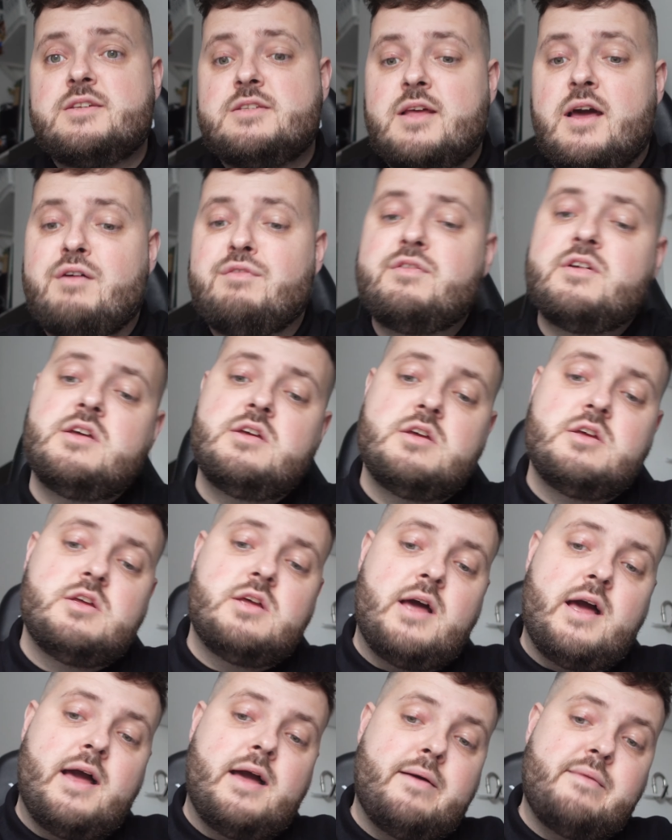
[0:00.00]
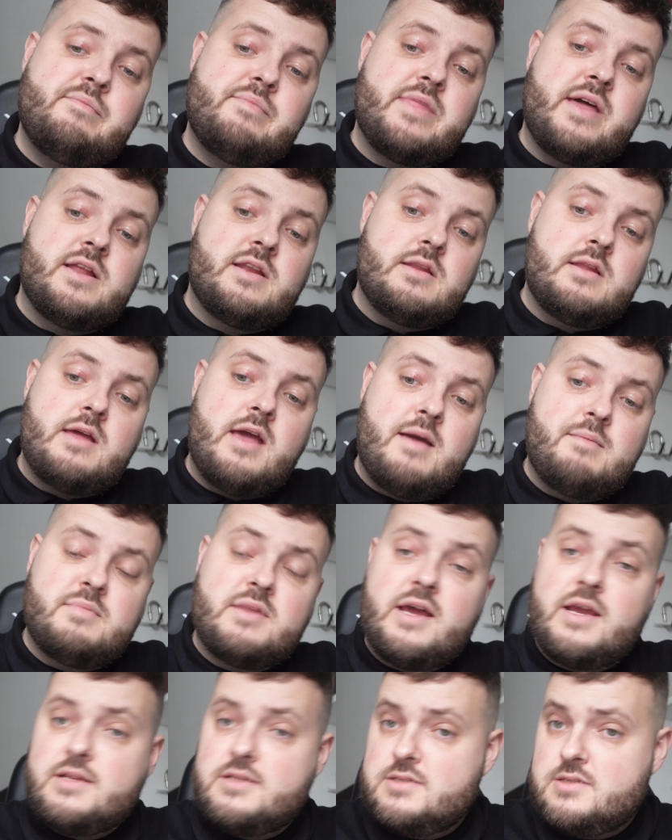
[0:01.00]
stuff. And M.
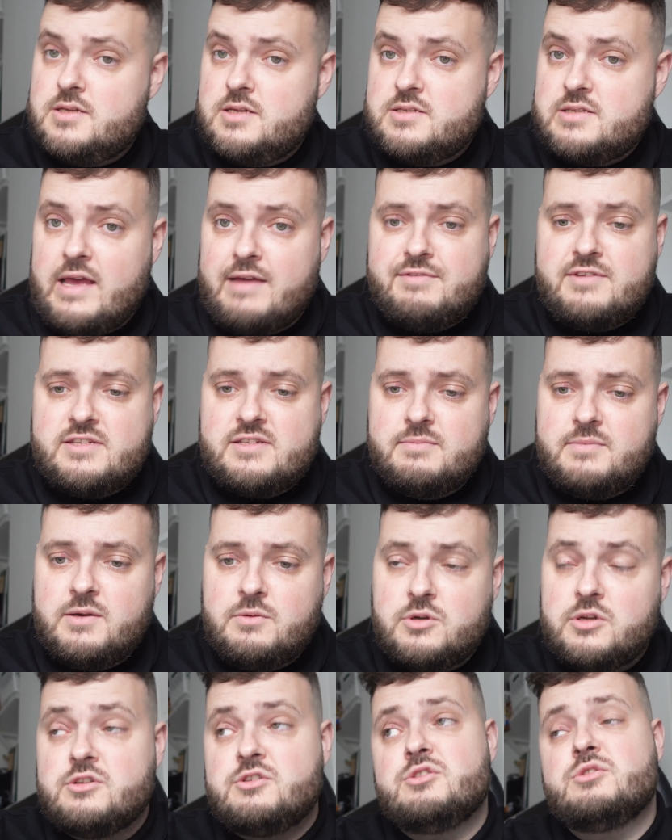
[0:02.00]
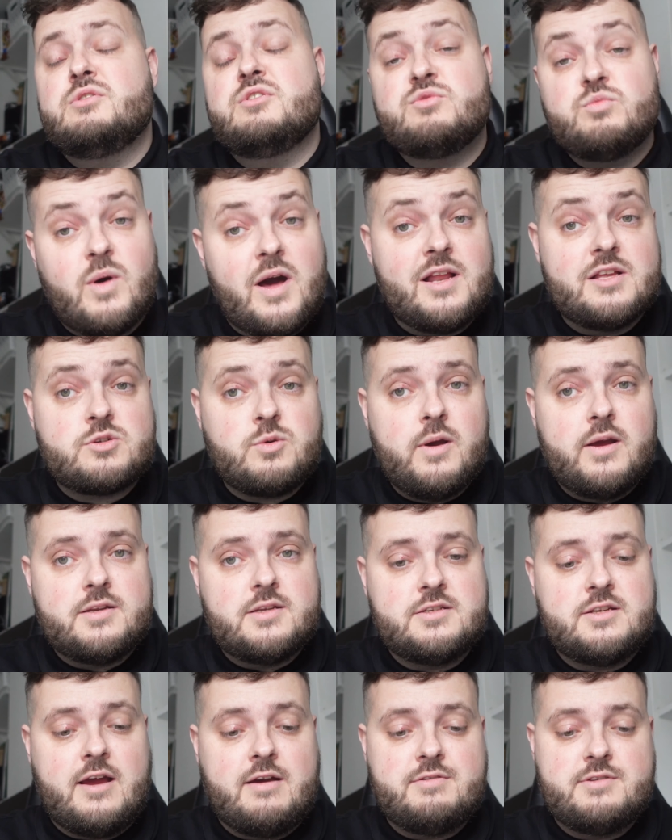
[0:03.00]
Night is definitely somebody I want to do, as well as
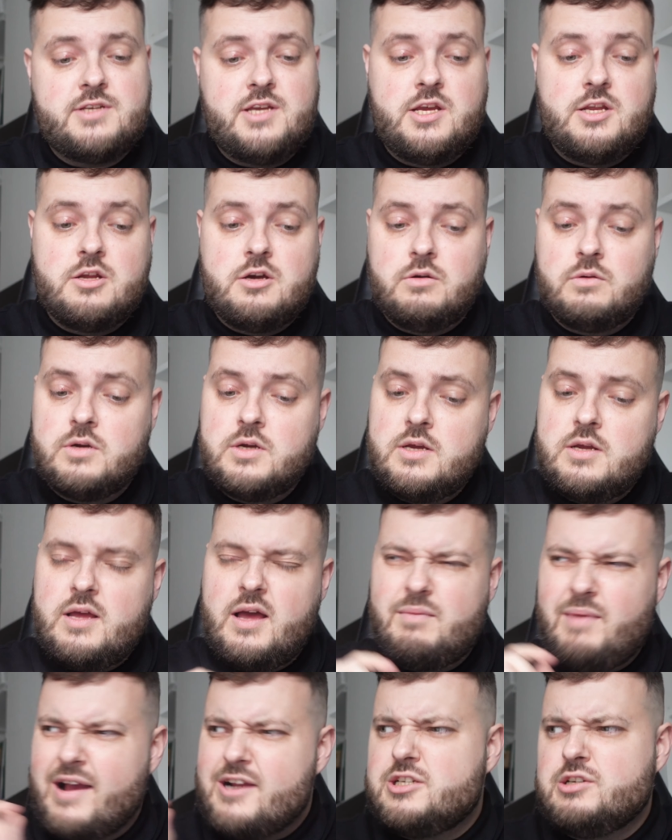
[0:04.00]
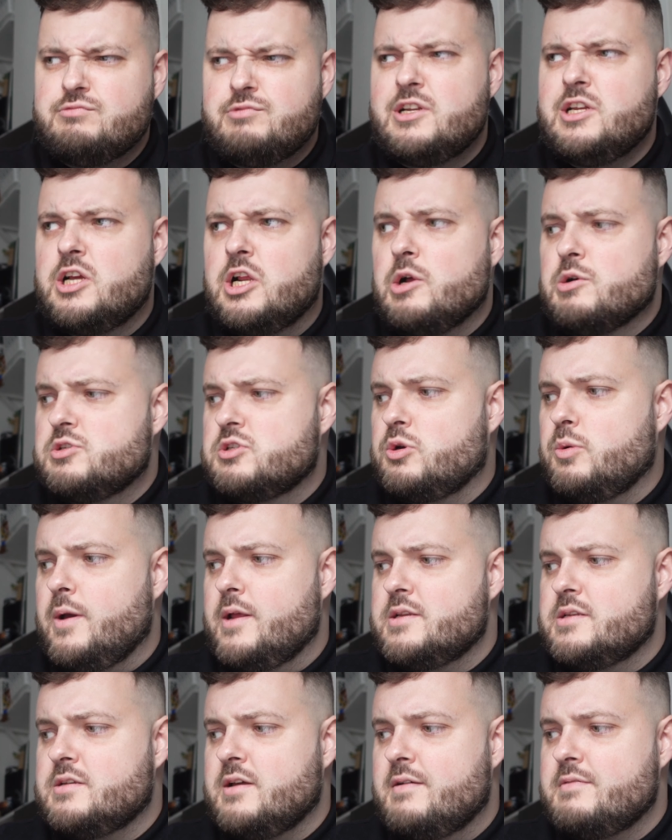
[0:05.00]
Quentin Tarantino. I'm actually really close to
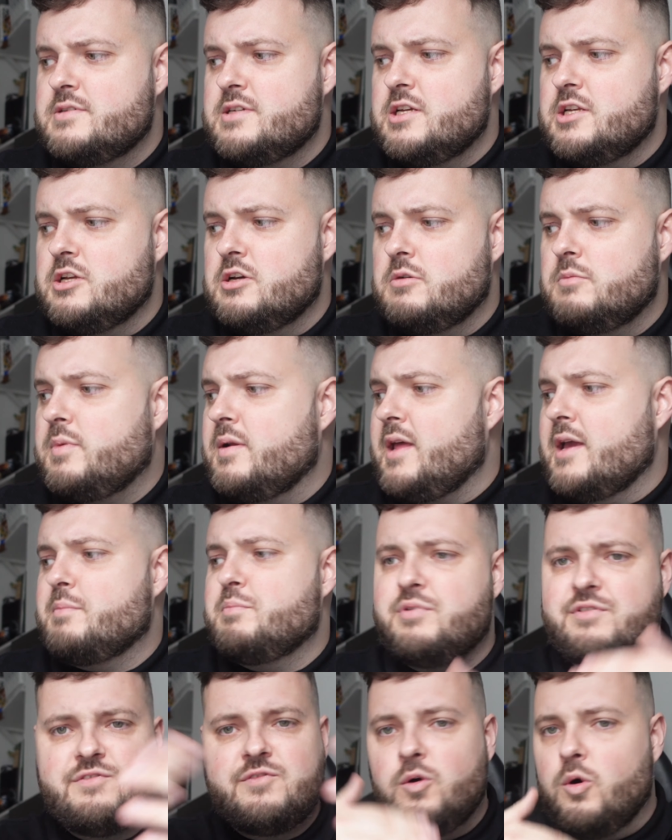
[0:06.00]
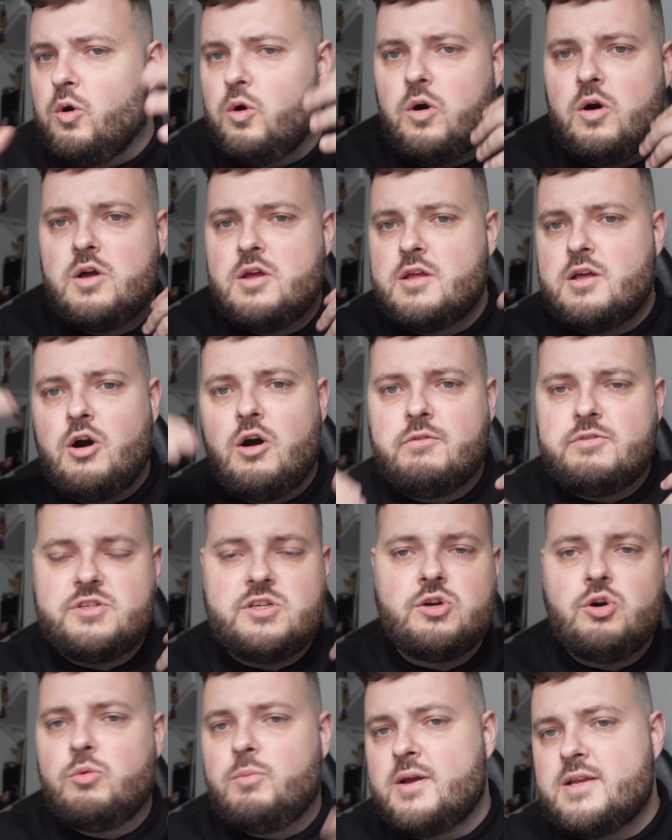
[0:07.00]
Quentin Tarantino, but like before,
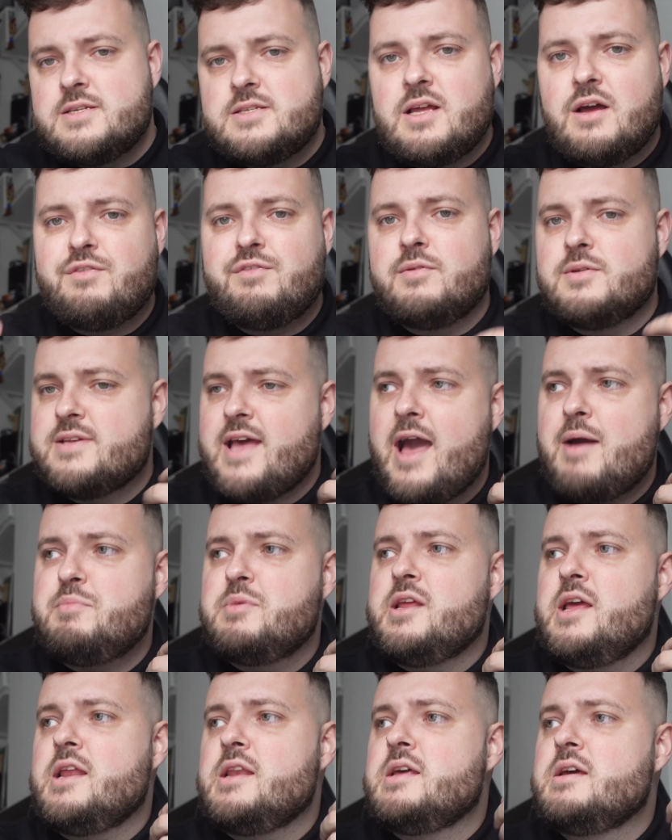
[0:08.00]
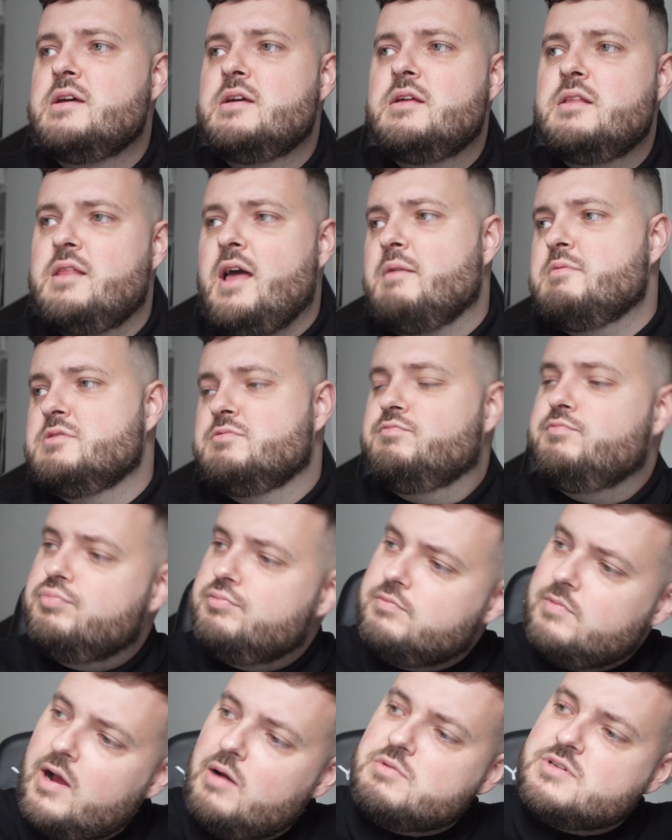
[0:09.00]
obviously all my stuff was happening. I
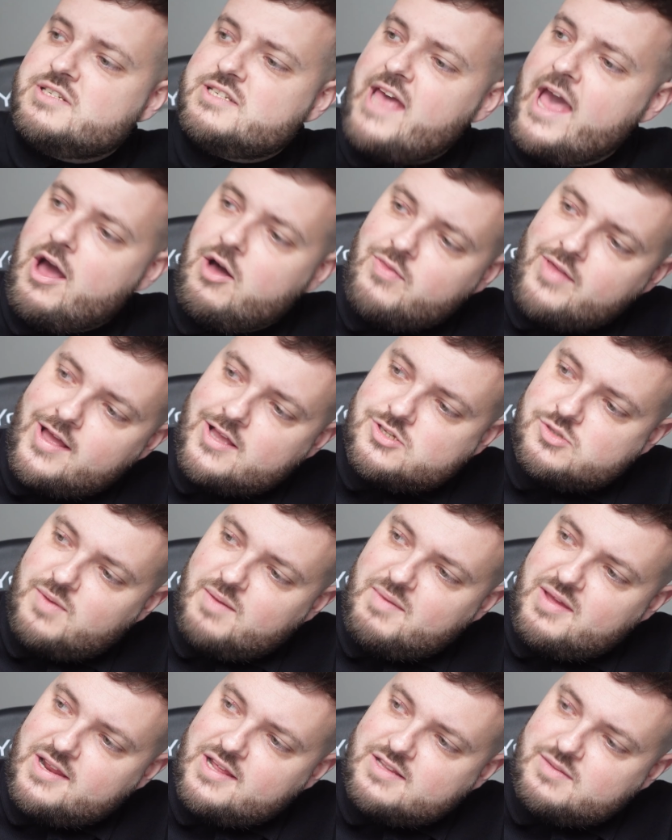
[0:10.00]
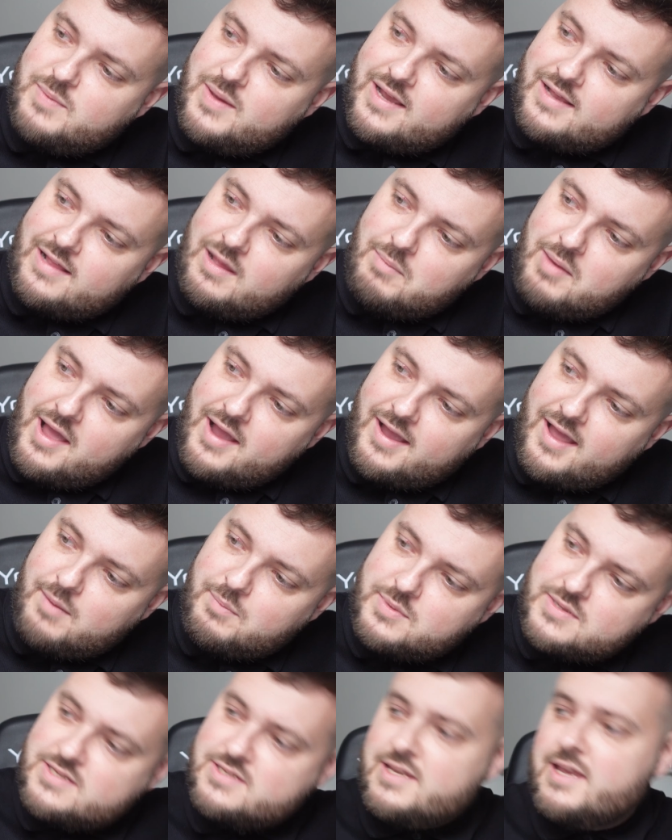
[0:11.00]
was set on that, so maybe I need to pick that back
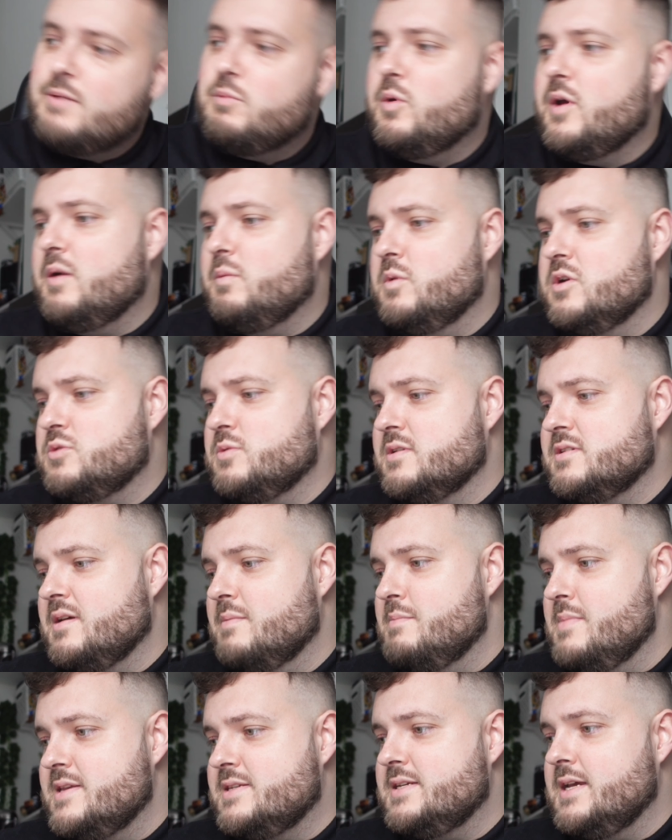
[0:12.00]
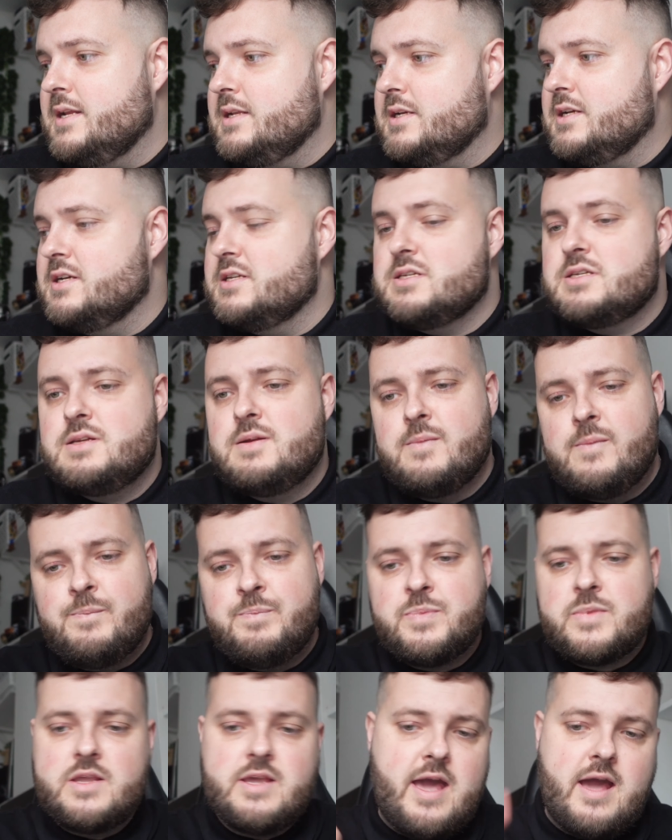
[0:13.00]
up and see which ones I'm missing, because
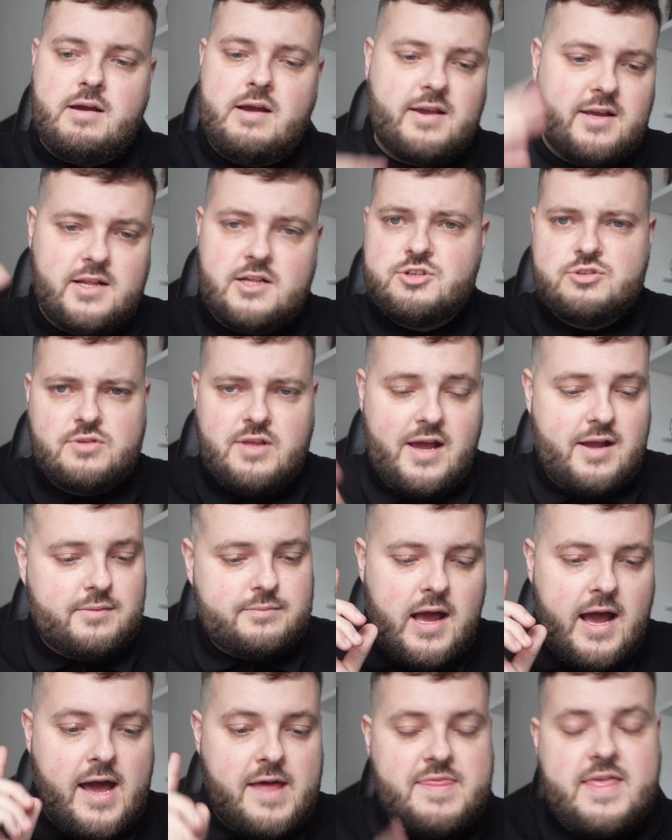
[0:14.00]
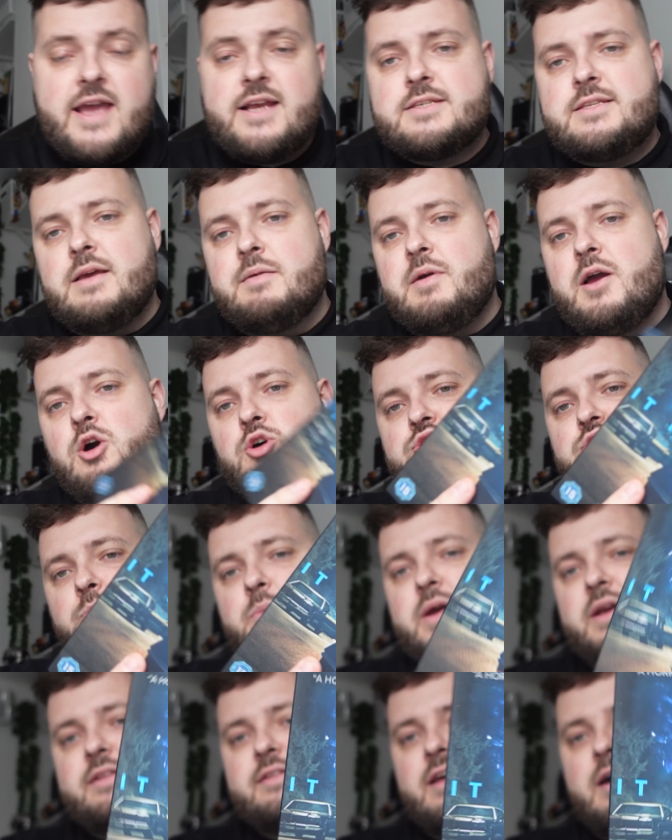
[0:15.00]
yeah, I'm gonna do that. Next then I also
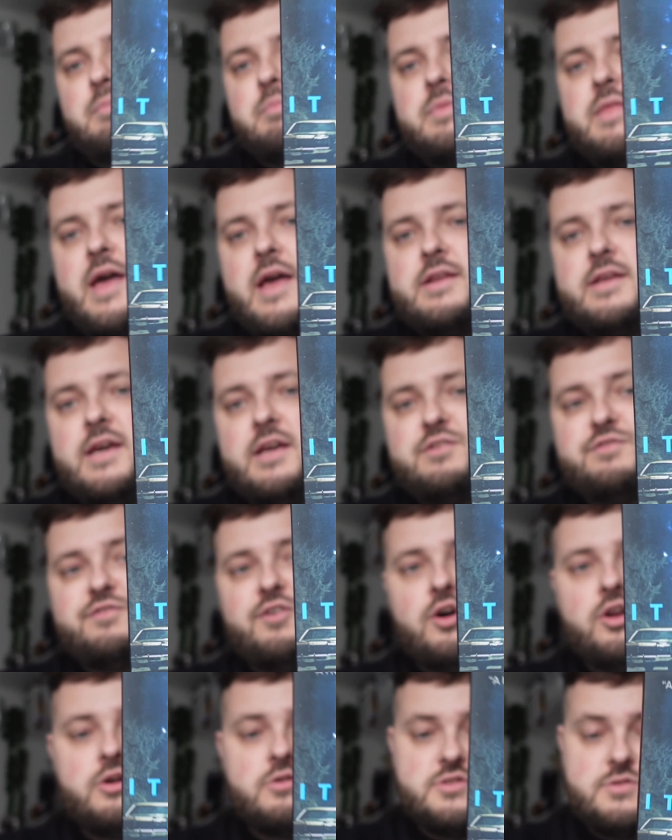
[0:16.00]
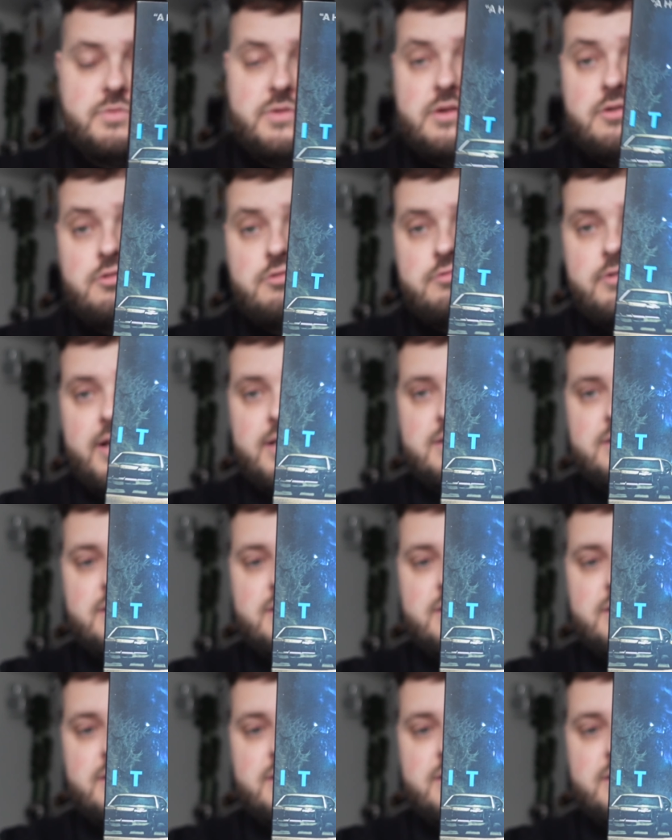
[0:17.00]
picked up then It Follows for the great